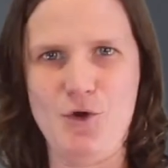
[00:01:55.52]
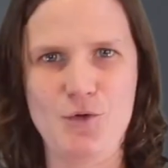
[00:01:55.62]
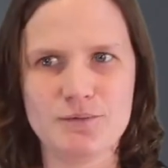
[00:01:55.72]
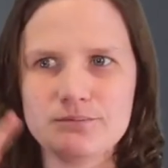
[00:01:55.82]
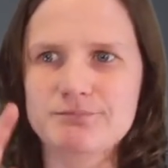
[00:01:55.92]

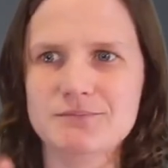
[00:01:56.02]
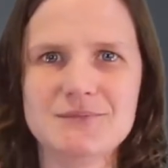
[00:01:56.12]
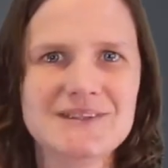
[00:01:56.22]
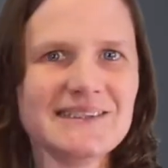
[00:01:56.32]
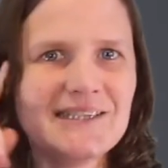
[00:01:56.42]
And when I
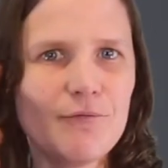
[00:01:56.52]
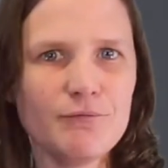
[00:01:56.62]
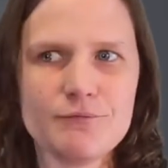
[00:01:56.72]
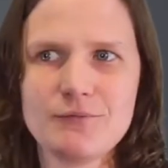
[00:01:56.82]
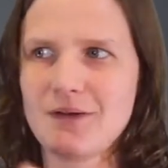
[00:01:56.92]
first arrived
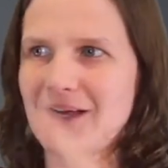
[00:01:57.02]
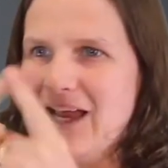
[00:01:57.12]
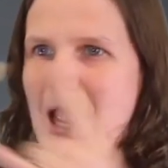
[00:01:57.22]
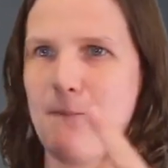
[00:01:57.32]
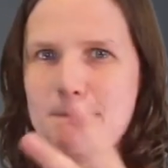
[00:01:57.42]
at
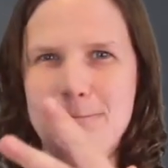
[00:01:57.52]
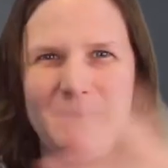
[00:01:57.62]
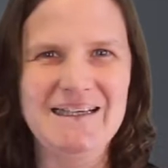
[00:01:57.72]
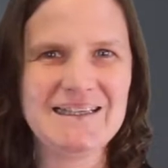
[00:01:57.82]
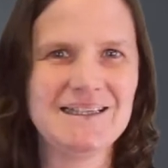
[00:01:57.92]
Kakuma,
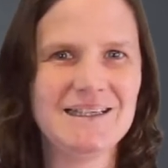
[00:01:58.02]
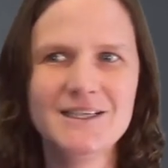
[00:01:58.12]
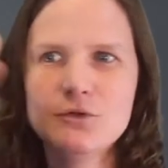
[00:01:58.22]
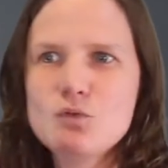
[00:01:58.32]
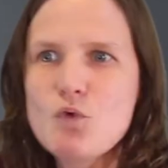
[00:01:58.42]
I had to
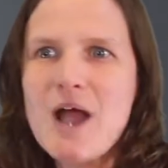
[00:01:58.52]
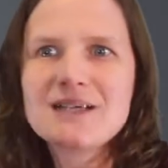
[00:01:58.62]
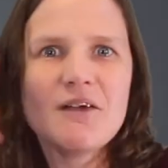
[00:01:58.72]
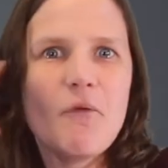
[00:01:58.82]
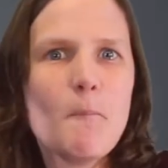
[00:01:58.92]
find
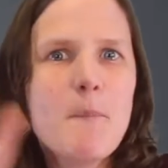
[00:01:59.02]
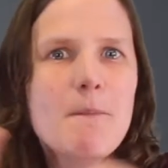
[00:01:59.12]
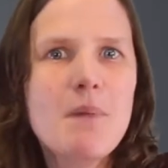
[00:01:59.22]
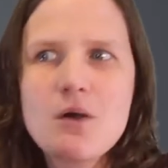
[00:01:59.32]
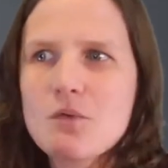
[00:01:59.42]
where the
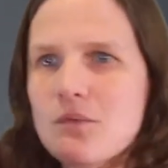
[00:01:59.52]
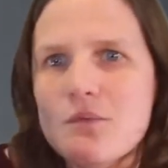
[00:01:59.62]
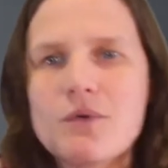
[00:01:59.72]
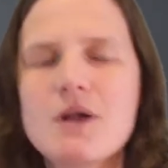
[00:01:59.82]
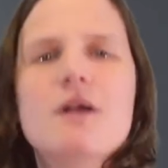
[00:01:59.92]
deaf people
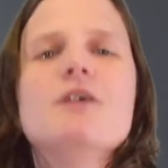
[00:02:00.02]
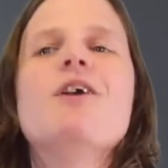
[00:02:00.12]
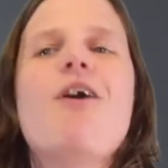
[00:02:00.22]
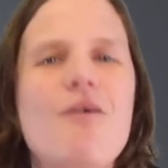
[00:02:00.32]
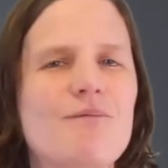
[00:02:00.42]
were in
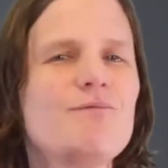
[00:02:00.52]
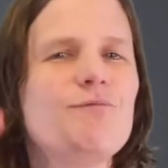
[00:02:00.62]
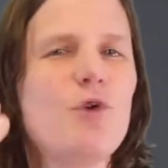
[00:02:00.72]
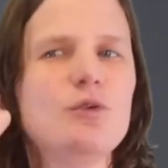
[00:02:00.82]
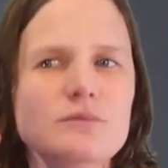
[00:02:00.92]
such a
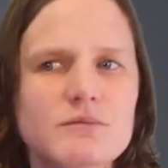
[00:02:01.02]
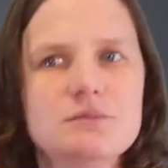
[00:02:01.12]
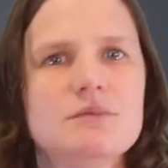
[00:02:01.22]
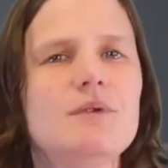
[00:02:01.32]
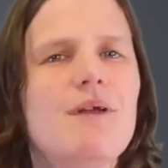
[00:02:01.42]
massive
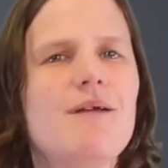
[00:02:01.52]
camp.